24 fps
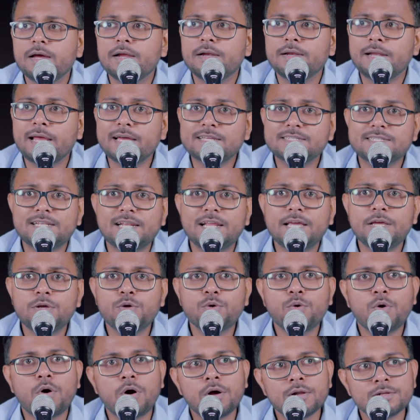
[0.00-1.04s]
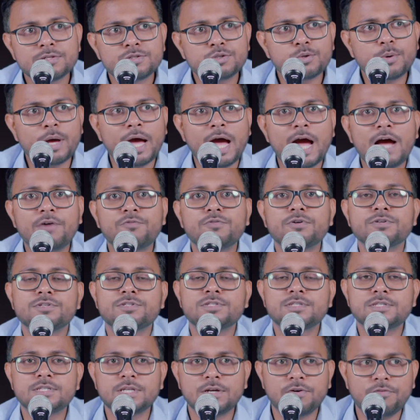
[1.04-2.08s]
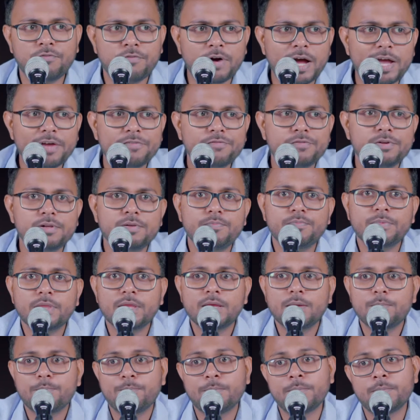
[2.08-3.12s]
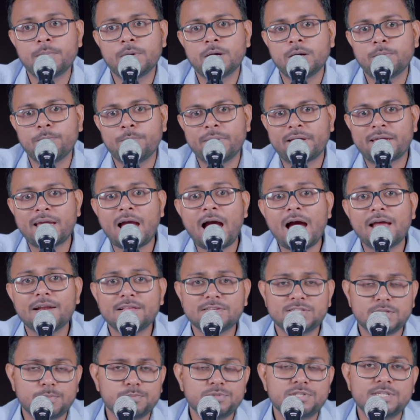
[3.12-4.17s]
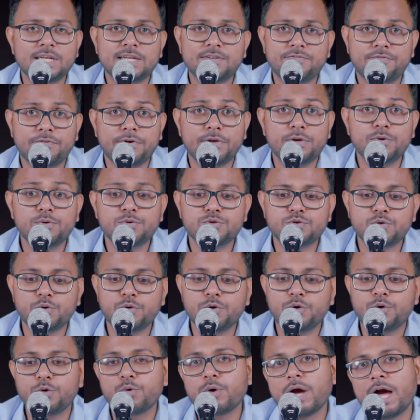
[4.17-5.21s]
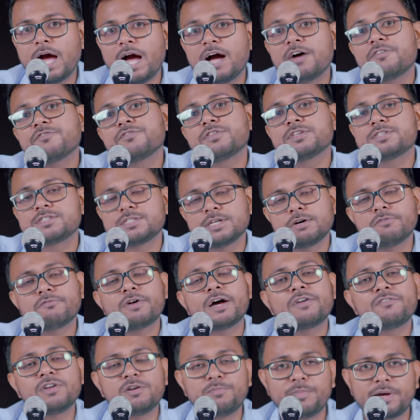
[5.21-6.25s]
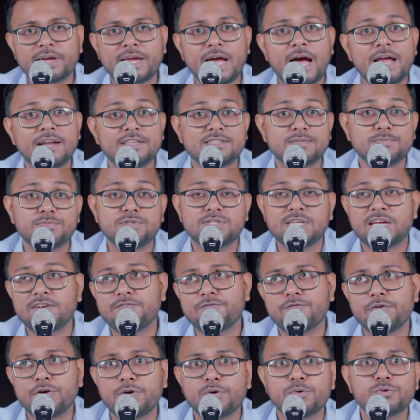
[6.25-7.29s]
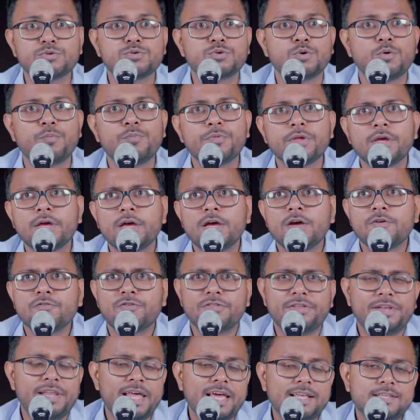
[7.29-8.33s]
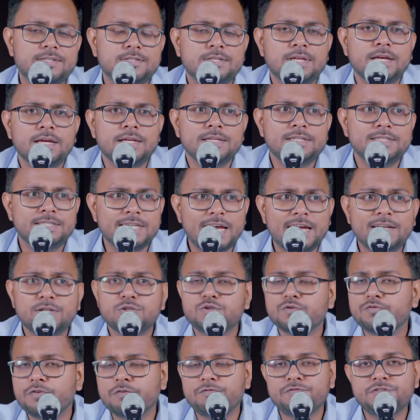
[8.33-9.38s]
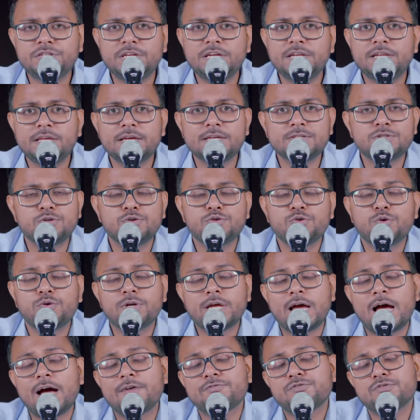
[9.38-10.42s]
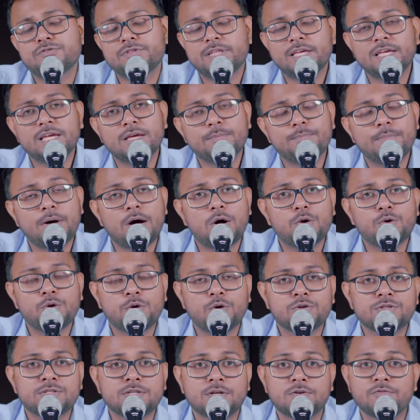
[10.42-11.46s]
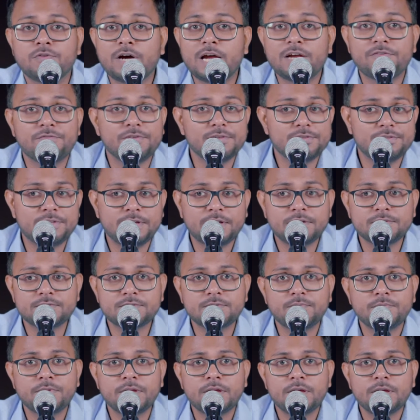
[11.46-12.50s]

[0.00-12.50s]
Nextly, you also have a survival mechanism set for you. So you have the survival mechanism set for you. So for the next 10 to 15 years you don't have to think about your survival things,